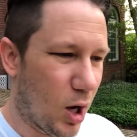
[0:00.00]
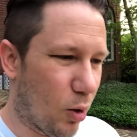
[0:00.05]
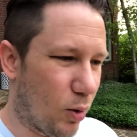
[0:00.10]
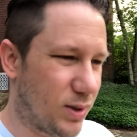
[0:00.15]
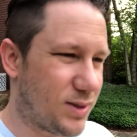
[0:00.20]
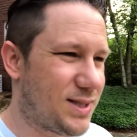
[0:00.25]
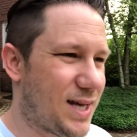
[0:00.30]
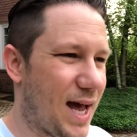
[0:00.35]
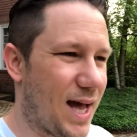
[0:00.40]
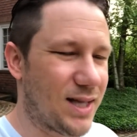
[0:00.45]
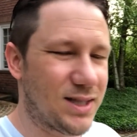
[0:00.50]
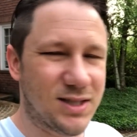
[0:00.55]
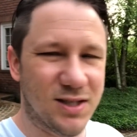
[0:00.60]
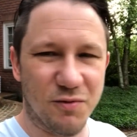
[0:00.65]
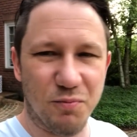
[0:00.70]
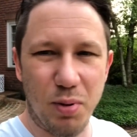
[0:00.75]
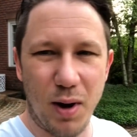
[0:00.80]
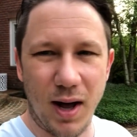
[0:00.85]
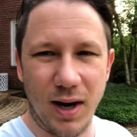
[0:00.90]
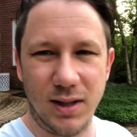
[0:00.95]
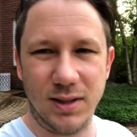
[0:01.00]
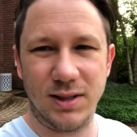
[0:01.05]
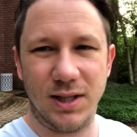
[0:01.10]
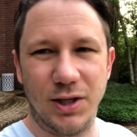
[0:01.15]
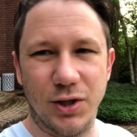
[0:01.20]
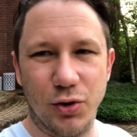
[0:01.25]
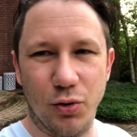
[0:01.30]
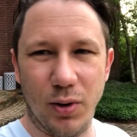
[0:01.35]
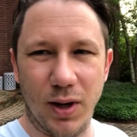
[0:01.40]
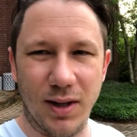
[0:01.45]
or tens of products
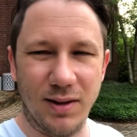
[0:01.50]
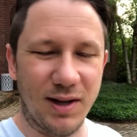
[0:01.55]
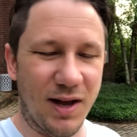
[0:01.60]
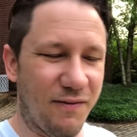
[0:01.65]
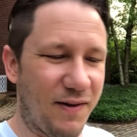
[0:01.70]
into it.